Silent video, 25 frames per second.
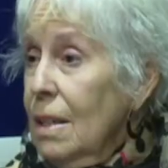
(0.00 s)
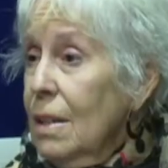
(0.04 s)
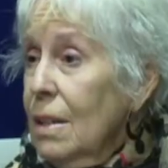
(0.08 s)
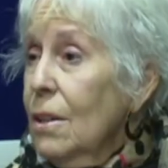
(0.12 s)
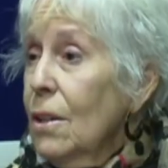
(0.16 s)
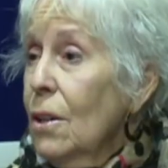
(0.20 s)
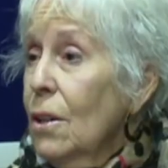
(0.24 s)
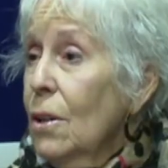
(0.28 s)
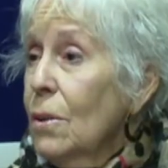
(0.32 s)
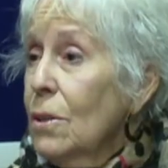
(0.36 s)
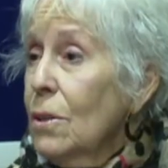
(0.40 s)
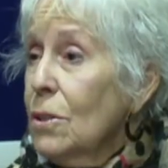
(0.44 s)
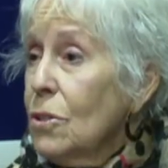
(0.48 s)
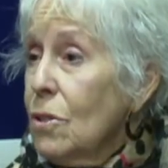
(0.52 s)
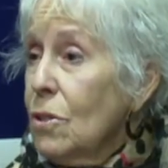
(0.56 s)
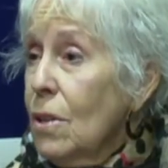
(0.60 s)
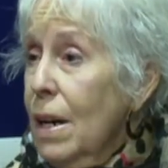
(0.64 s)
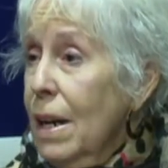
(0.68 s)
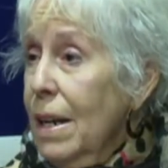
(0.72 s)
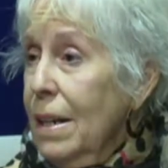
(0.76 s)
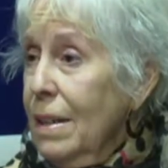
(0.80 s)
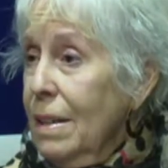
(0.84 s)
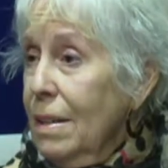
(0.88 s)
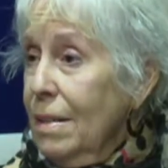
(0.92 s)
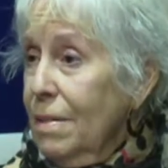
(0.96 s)
and
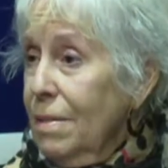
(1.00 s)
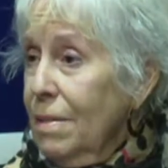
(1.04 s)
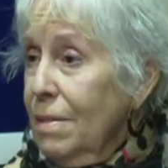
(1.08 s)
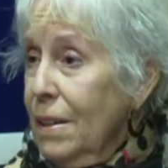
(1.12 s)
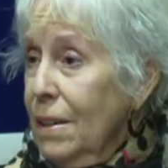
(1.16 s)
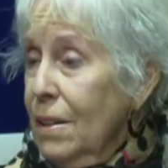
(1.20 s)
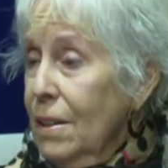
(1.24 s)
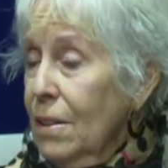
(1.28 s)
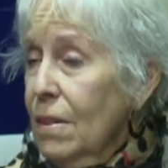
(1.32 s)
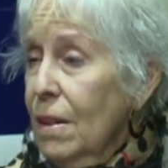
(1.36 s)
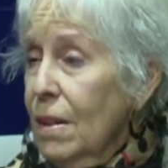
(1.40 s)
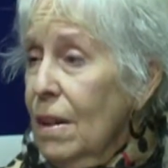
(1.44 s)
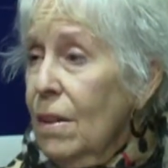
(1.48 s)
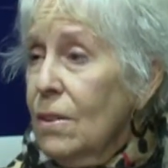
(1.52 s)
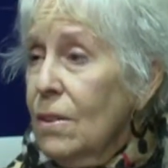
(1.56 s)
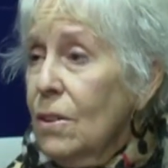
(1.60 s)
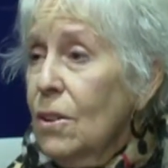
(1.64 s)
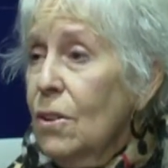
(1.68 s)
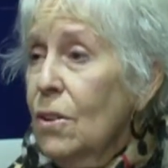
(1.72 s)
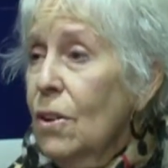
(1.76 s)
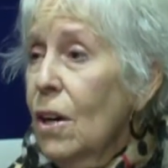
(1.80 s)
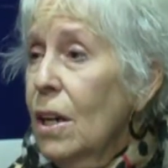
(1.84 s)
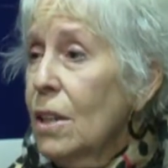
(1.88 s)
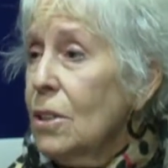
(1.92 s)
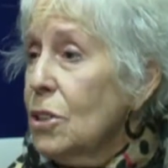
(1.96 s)
trying to figure out
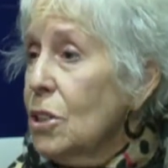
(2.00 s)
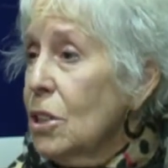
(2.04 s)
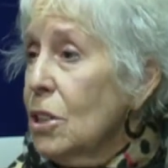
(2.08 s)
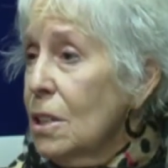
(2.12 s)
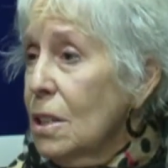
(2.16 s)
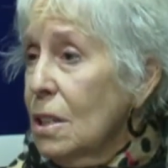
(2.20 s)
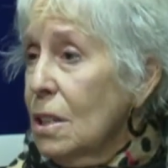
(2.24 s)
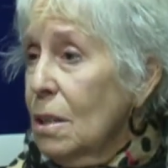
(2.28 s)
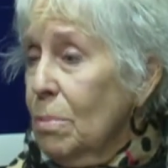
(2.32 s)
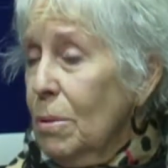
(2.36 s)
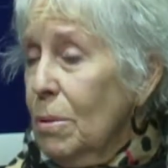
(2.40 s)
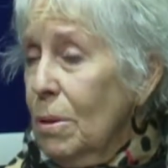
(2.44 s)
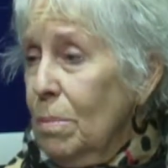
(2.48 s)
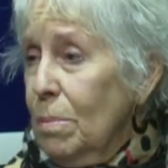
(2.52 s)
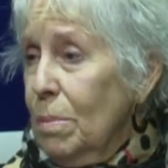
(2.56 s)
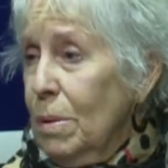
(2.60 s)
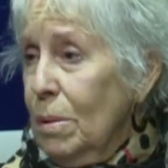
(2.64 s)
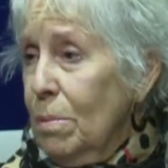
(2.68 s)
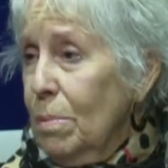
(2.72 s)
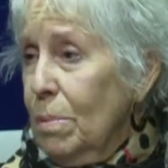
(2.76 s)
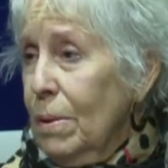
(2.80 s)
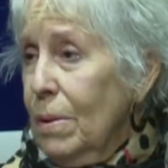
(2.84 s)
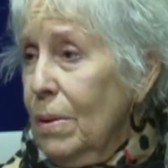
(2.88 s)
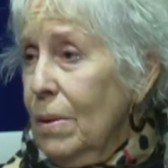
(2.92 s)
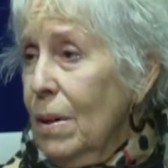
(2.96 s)
not just to put
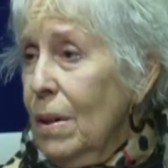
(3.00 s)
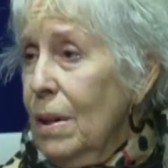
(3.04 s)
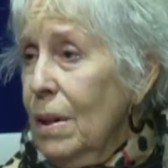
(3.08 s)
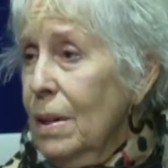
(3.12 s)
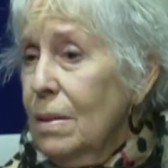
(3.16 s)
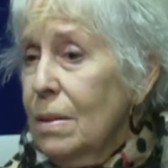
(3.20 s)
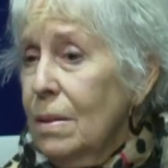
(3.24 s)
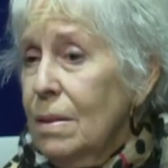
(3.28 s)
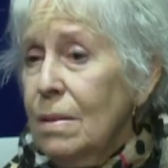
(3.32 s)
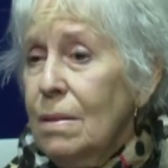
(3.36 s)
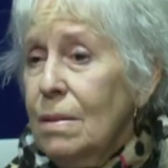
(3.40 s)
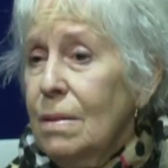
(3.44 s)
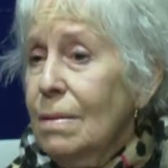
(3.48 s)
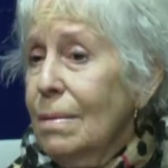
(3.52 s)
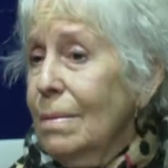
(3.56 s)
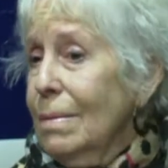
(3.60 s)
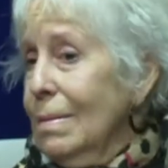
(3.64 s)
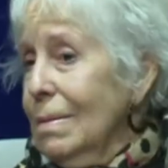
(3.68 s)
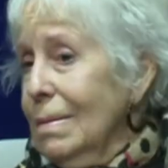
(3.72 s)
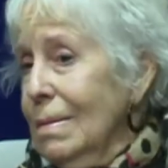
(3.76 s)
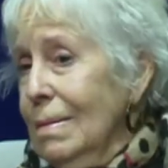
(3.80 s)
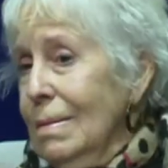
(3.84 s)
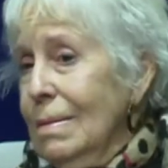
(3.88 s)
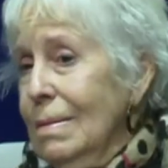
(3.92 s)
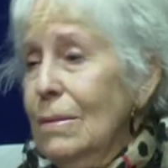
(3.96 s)
people on
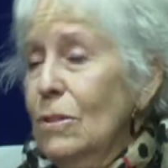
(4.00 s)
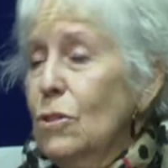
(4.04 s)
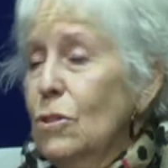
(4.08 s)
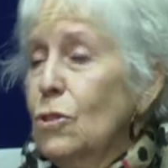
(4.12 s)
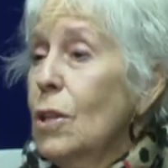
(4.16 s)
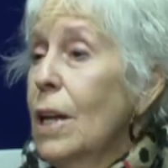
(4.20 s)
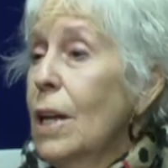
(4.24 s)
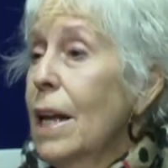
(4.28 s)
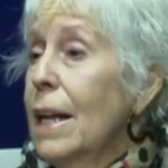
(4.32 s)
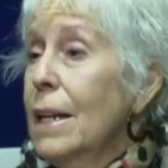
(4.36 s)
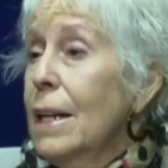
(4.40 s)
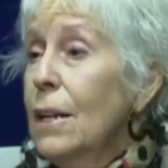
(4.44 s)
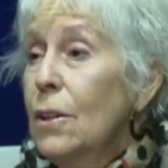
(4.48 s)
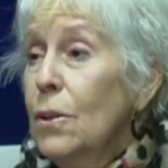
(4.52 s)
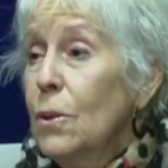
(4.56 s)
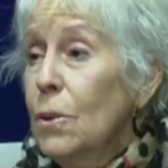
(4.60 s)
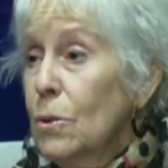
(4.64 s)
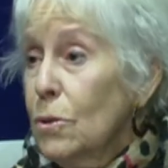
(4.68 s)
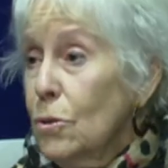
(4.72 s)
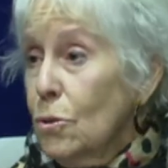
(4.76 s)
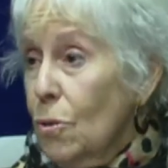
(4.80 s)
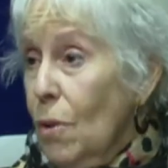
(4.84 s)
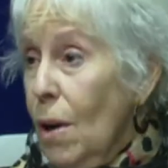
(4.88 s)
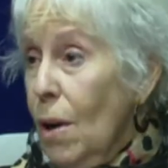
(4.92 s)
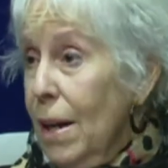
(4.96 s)
any
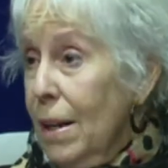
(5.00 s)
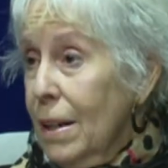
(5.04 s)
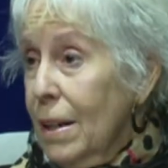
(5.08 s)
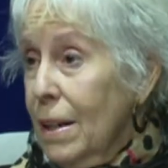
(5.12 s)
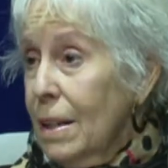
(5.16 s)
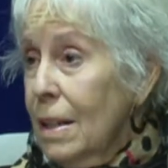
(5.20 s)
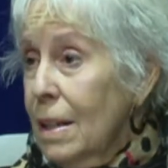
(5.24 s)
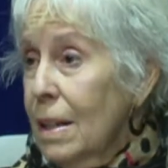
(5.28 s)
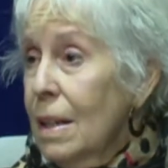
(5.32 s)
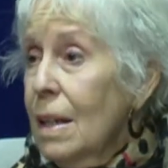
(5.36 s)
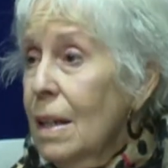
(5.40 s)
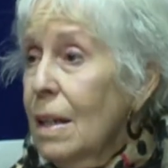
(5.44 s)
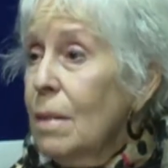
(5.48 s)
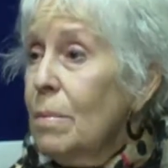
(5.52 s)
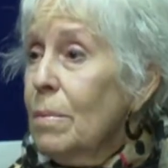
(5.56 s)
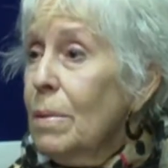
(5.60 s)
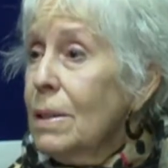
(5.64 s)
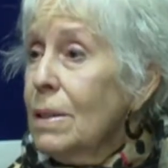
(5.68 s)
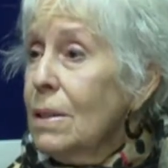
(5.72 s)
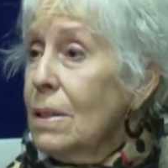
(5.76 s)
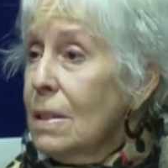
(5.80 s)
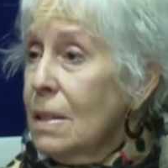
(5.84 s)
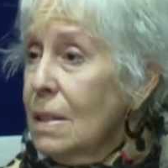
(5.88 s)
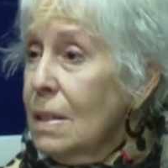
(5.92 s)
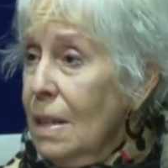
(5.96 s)
old drug,
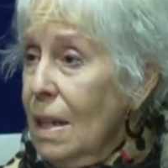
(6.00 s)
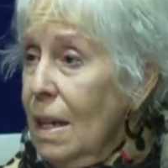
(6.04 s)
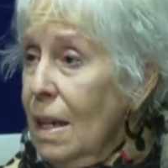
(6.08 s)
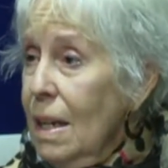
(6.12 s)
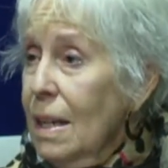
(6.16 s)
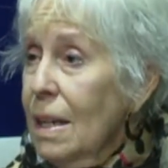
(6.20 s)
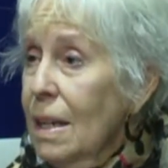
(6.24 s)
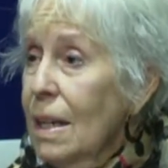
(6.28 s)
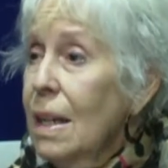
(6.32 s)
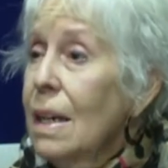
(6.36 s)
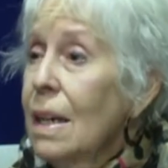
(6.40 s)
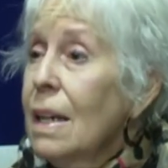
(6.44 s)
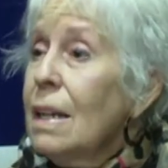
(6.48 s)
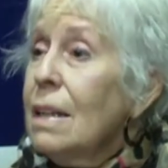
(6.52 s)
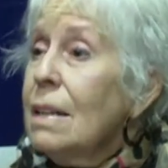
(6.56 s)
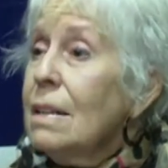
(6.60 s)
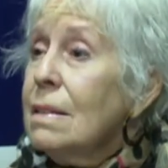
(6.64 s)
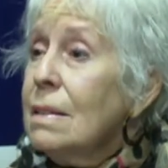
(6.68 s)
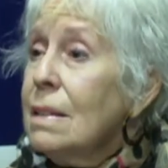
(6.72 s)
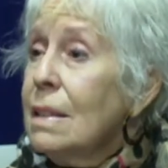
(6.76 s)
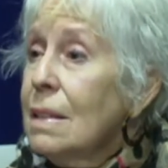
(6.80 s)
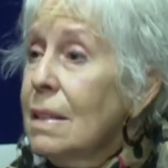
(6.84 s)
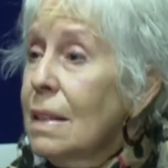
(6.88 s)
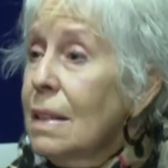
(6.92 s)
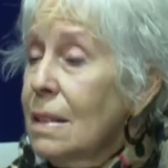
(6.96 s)
but to say,
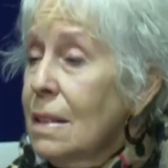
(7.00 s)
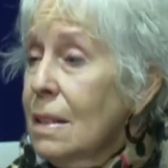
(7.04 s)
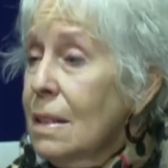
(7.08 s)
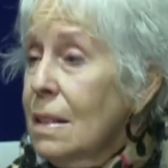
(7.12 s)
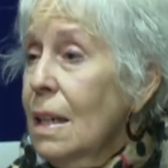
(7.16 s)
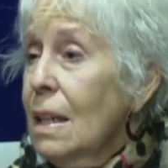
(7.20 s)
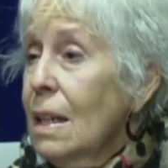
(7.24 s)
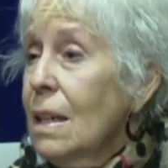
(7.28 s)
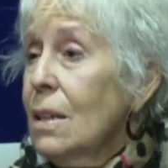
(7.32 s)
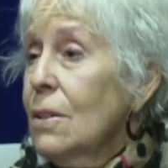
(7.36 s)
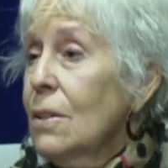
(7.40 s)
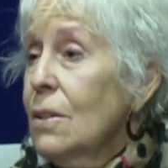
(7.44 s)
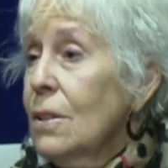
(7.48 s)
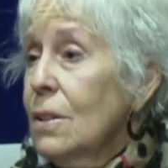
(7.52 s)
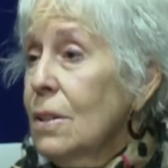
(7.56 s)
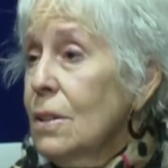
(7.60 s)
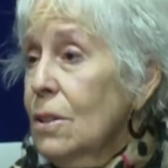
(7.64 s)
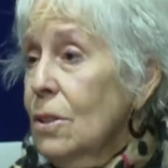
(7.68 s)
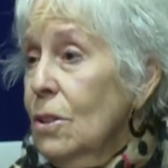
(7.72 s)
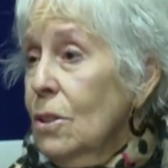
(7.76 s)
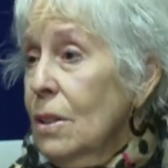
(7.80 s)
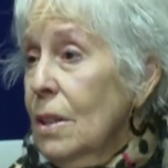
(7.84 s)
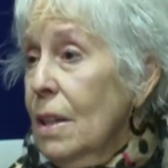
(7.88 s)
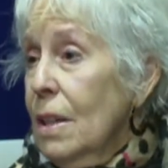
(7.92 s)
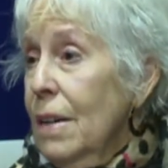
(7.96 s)
let's take a look
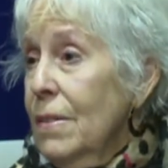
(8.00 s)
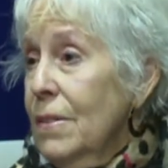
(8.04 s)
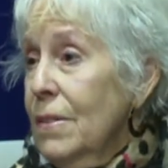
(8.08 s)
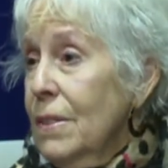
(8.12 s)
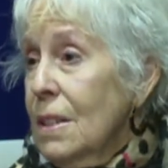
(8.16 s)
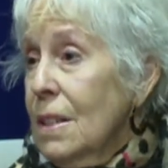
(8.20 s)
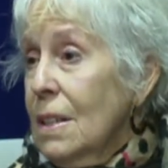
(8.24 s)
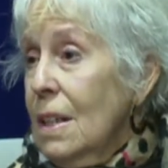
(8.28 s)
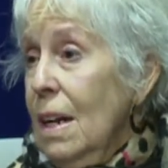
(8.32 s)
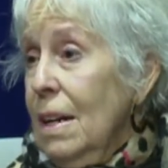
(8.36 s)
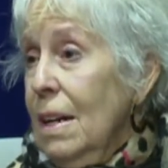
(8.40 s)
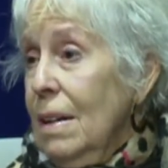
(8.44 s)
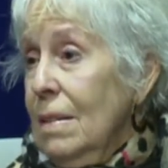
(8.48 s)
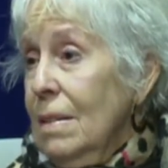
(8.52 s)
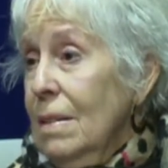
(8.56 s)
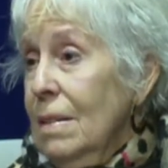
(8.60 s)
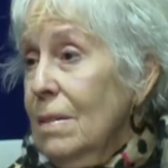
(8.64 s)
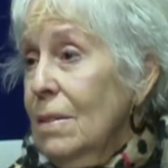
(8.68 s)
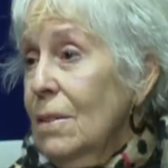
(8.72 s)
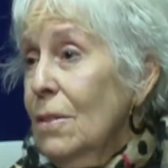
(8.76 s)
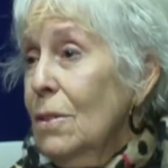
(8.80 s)
at your lifestyle.